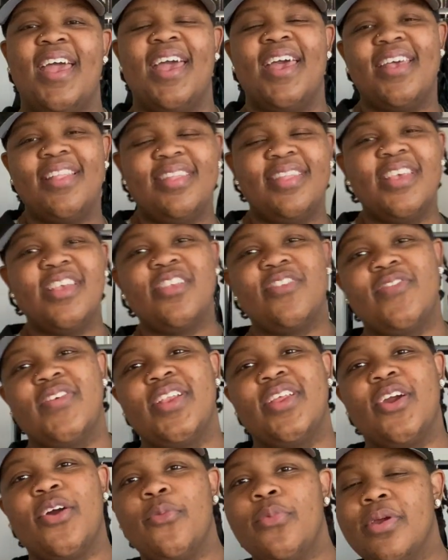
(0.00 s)
In this
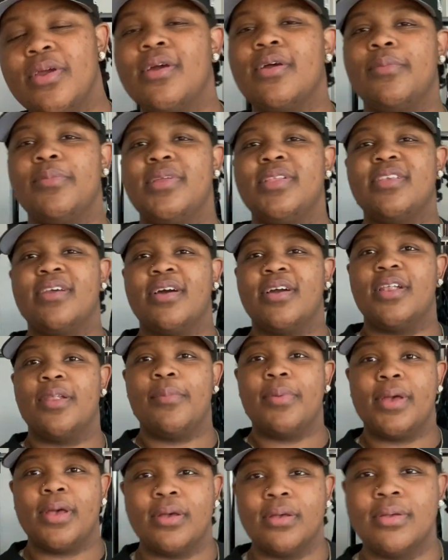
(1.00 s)
video, we're going to be talking
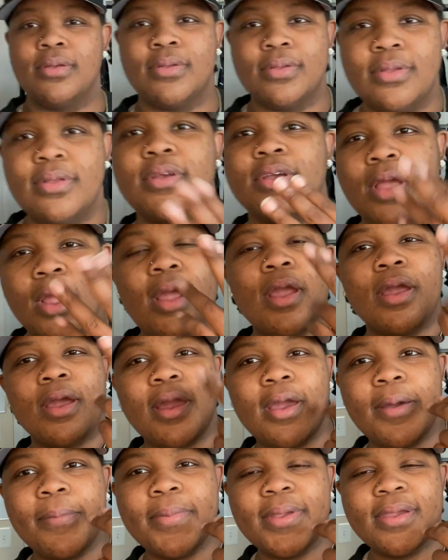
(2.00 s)
about,
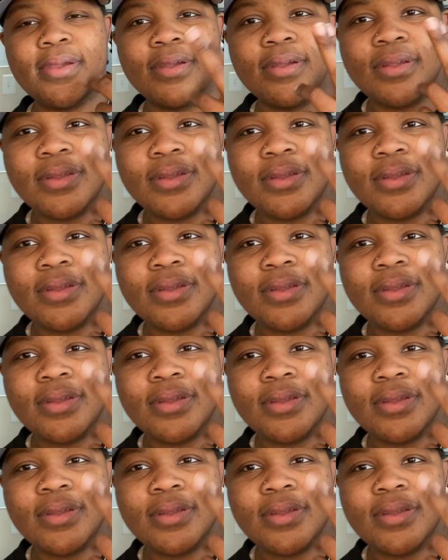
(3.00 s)
come here,